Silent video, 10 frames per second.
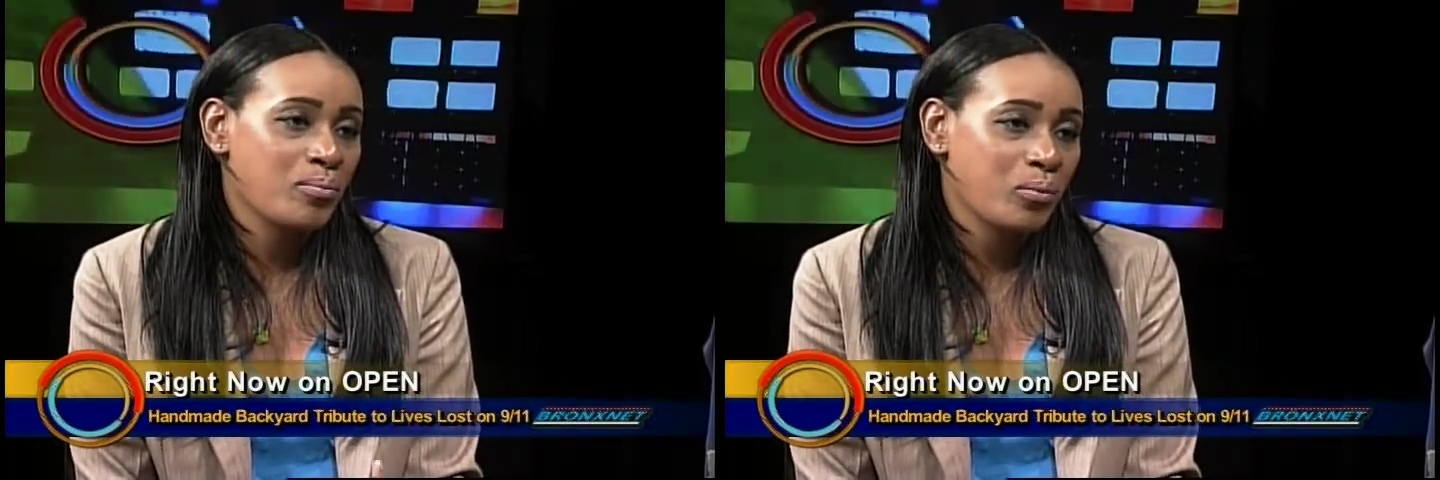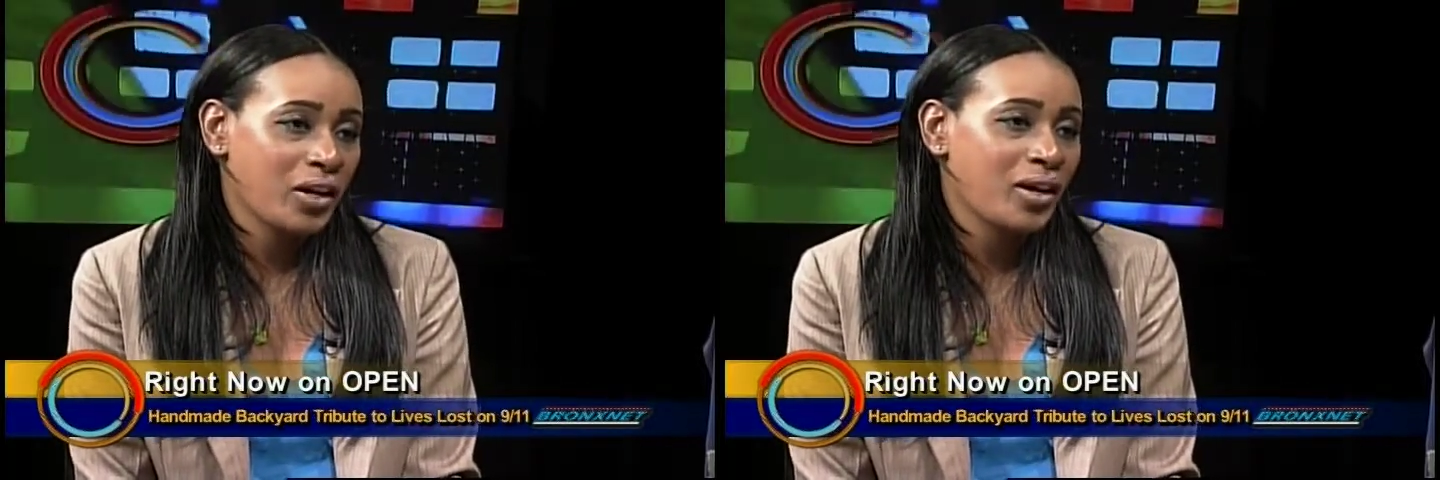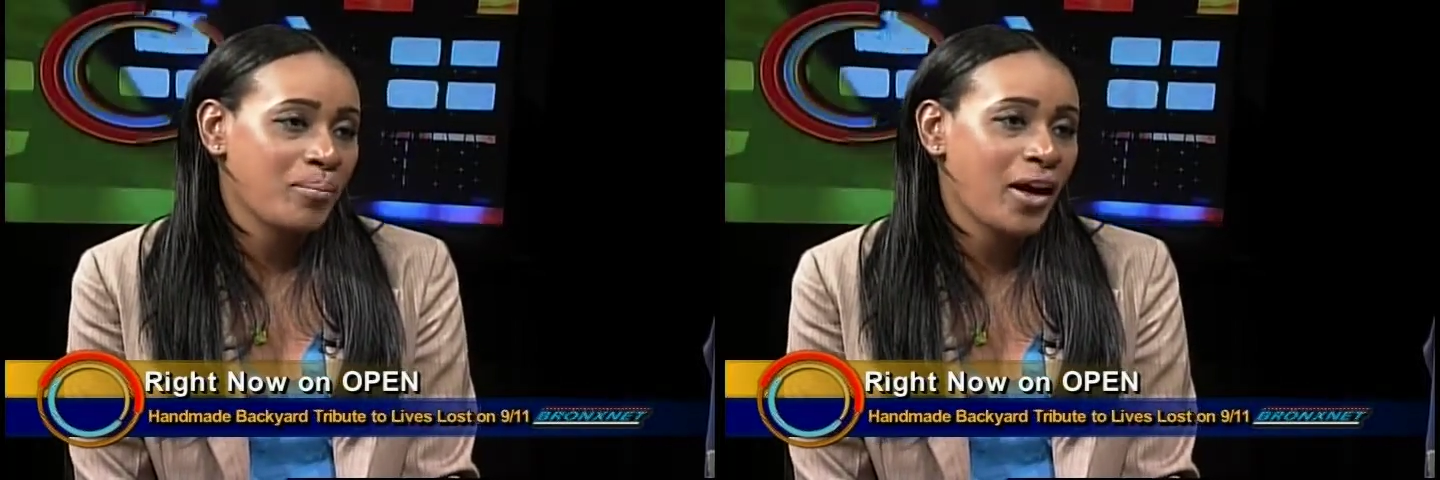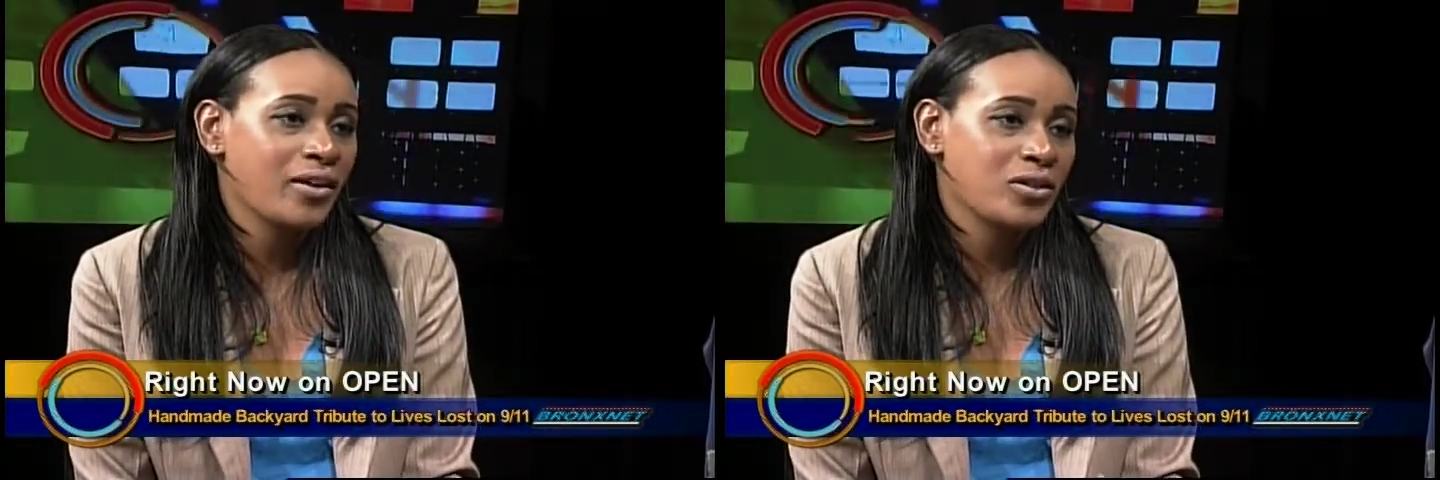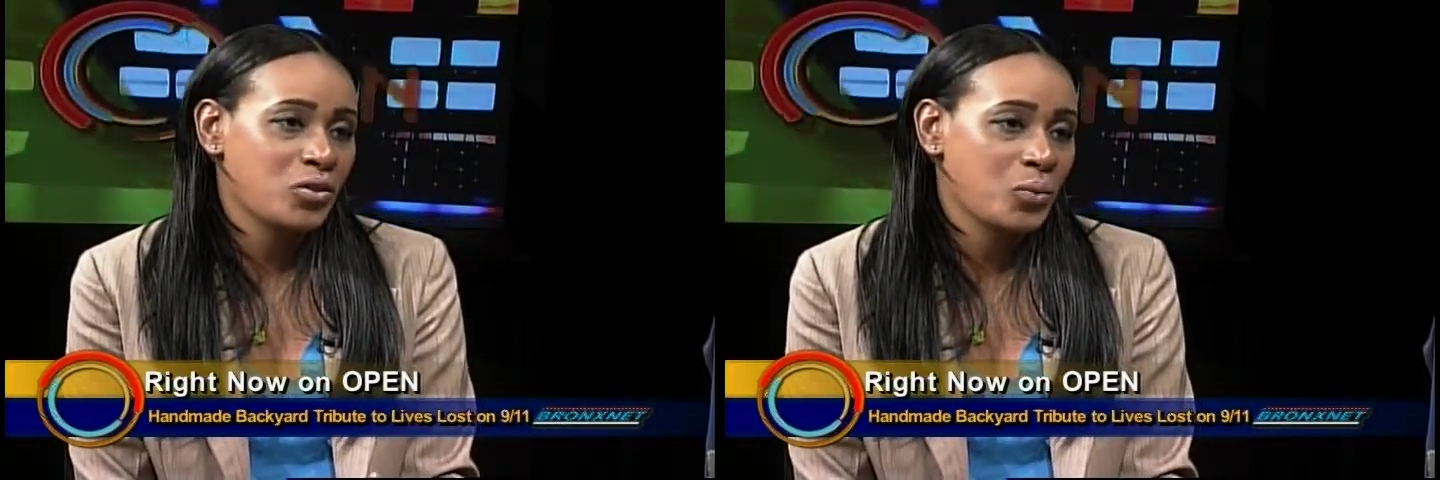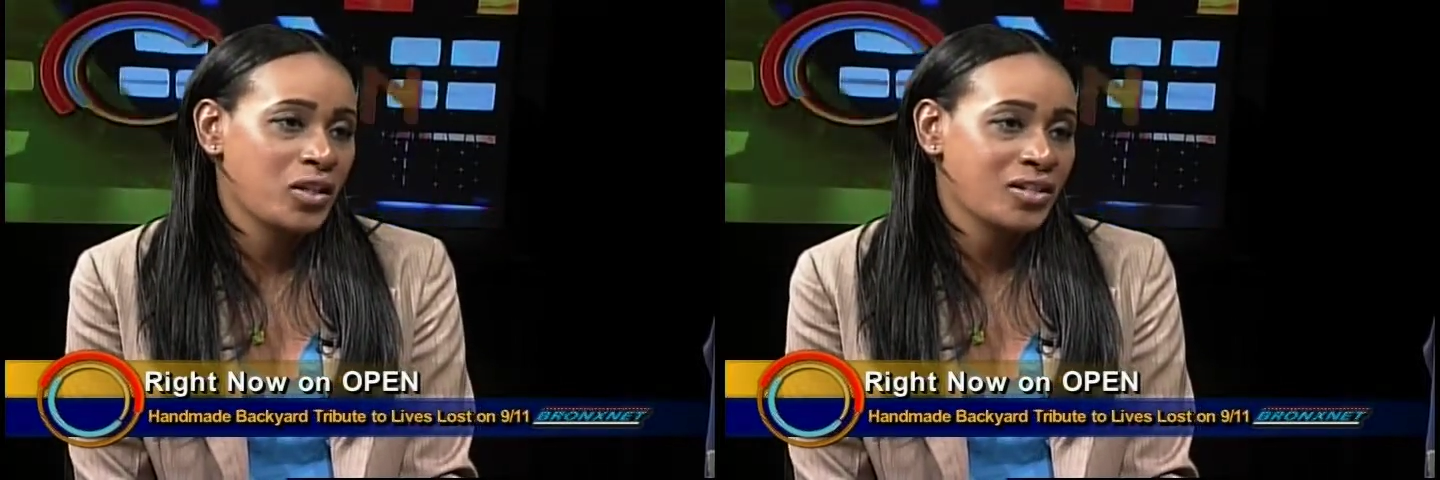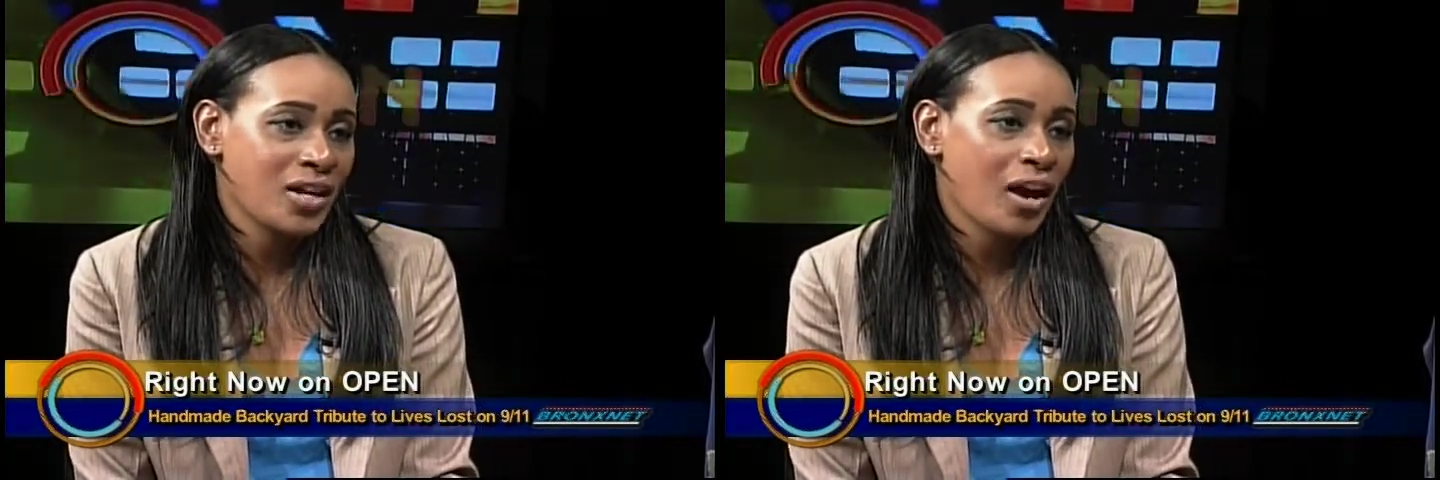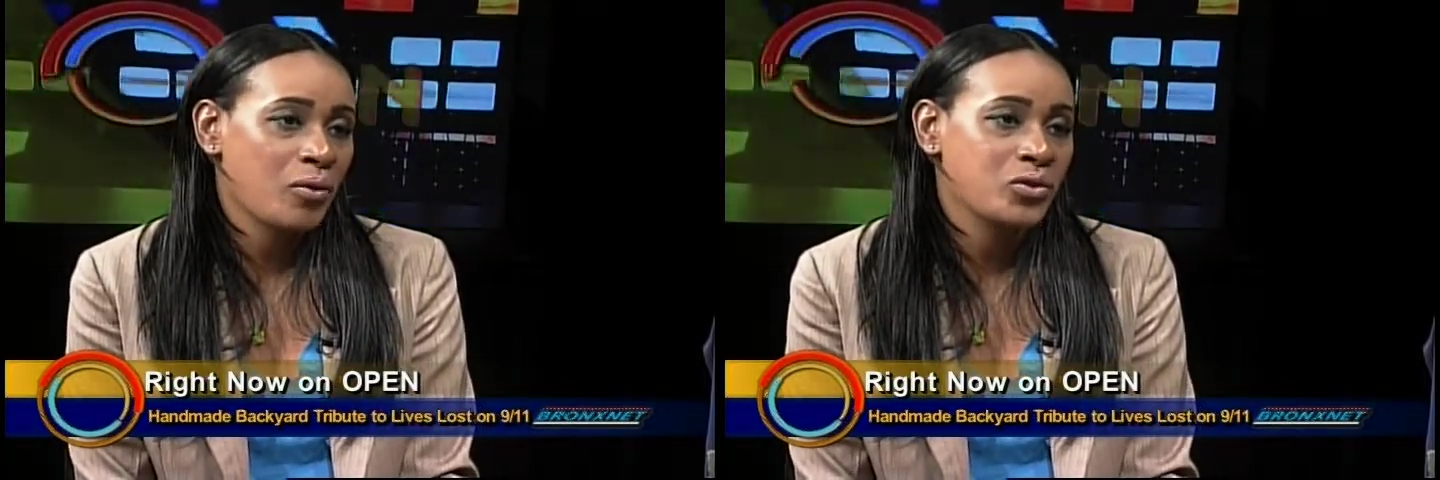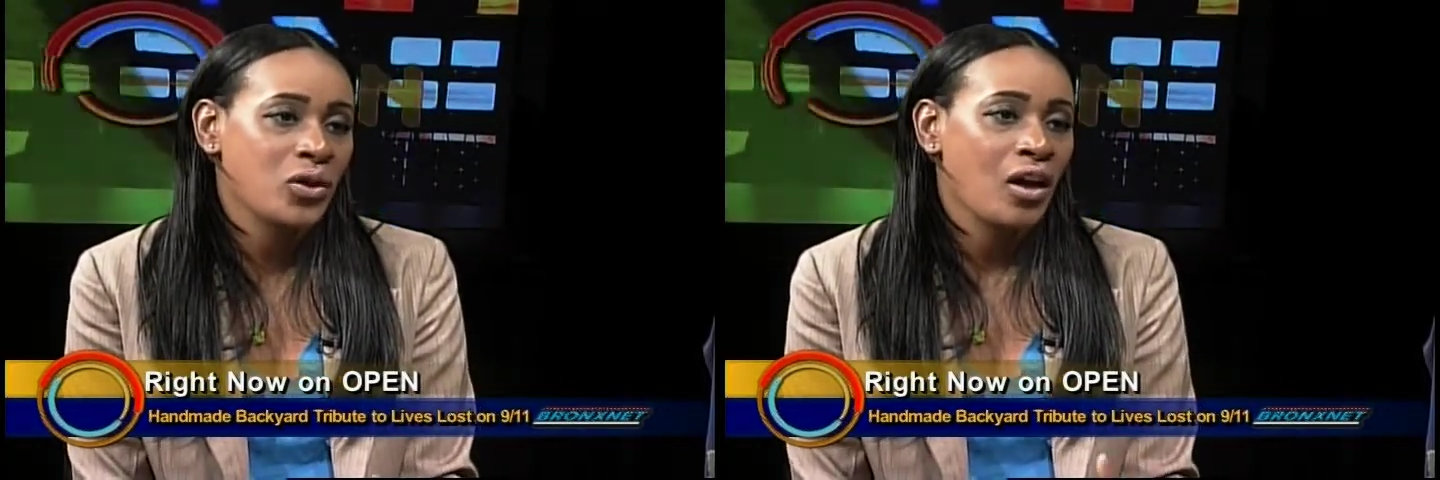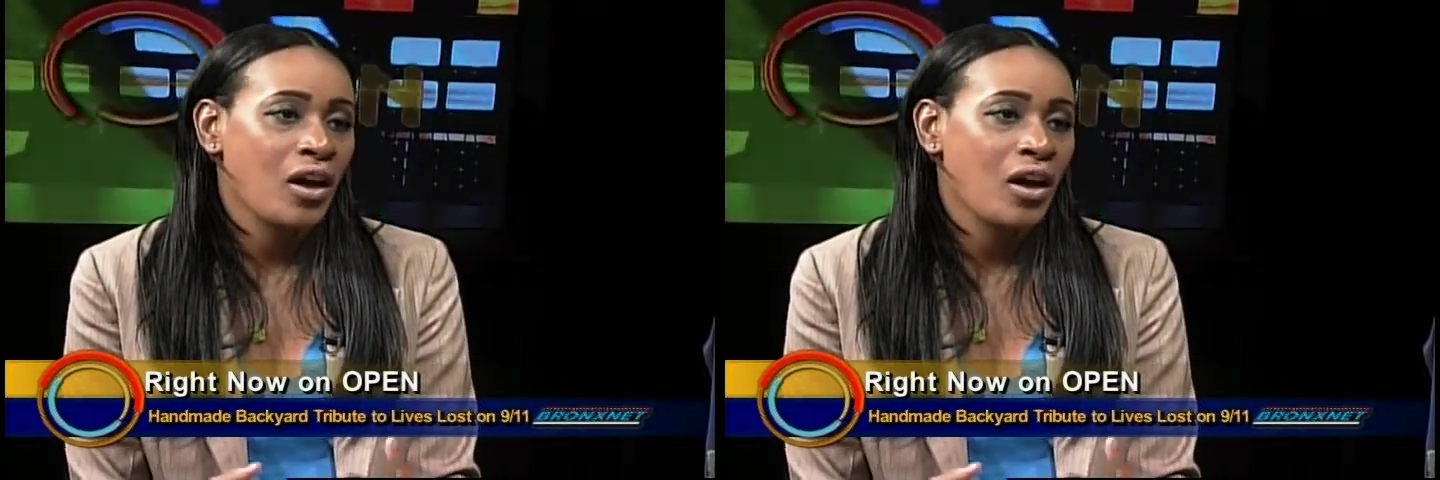and bringing back the Twin Towers,